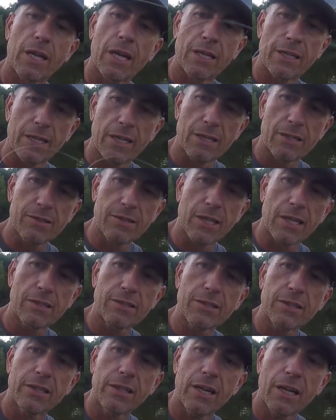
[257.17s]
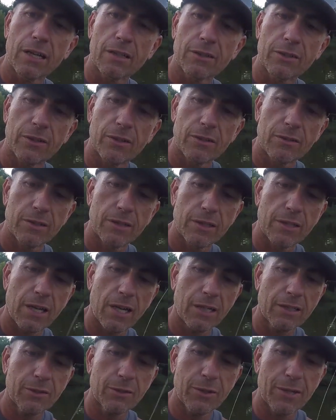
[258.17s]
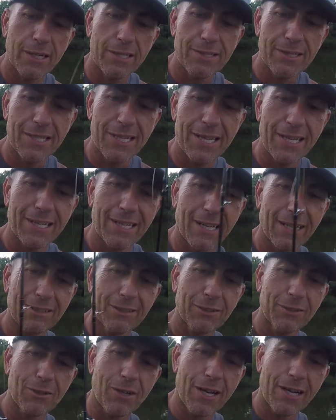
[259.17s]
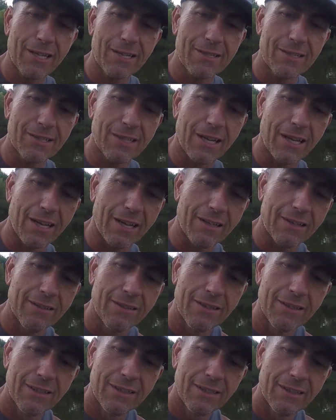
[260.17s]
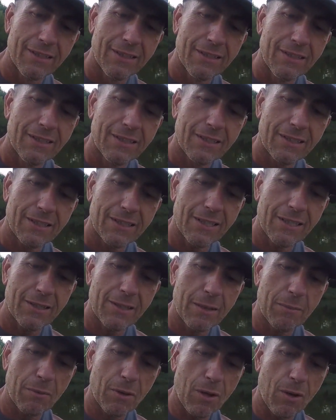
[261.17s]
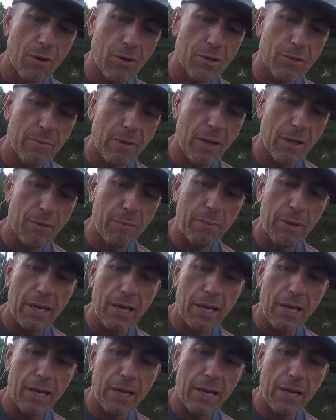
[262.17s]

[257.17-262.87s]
And yes, that's the doctor. The doctor is in, Dr. Frankenstein. Getting them largemouth